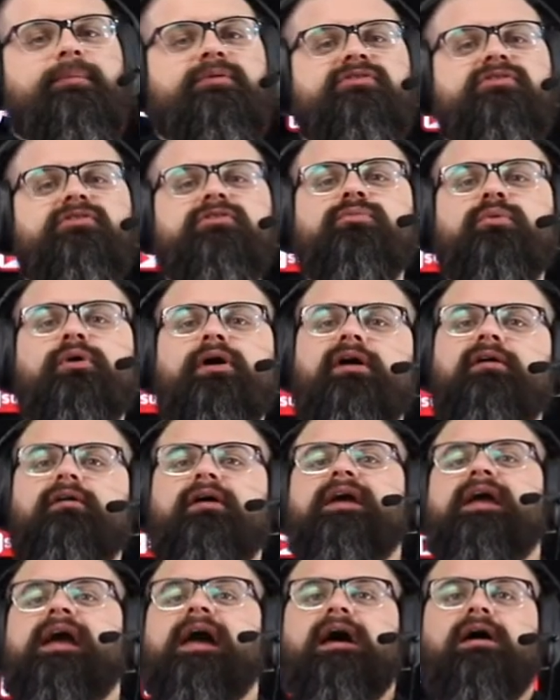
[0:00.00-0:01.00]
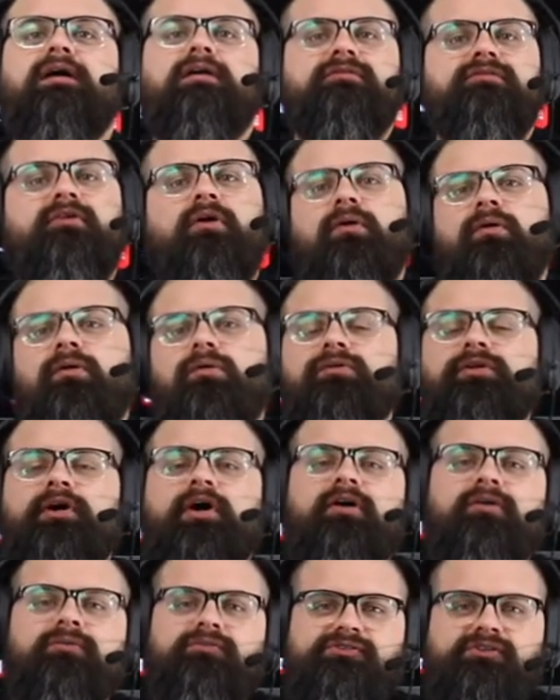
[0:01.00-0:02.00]
and tube wiring out of old
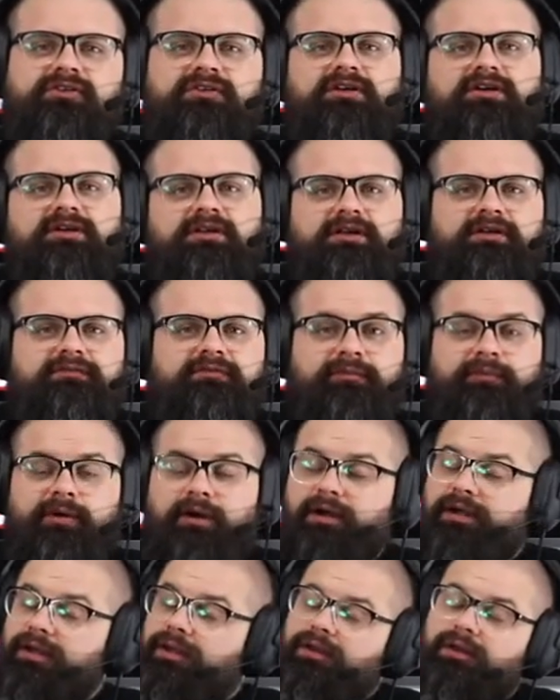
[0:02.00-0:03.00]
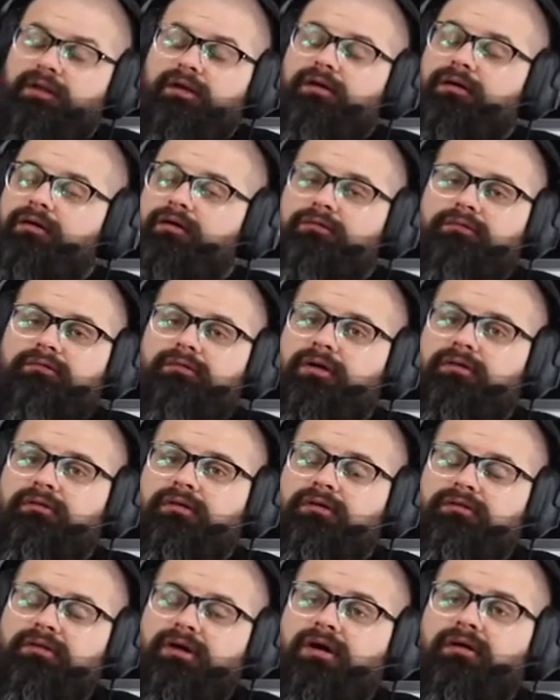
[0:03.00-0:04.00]
homes in the Cleveland market. No, no,
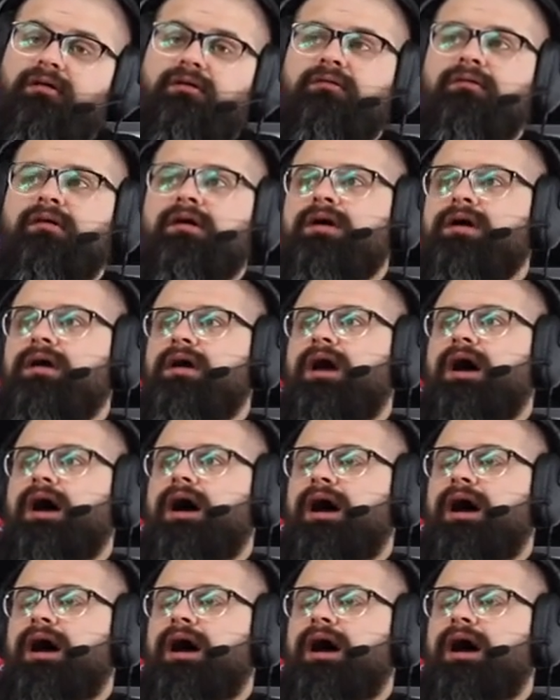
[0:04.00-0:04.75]
no, no.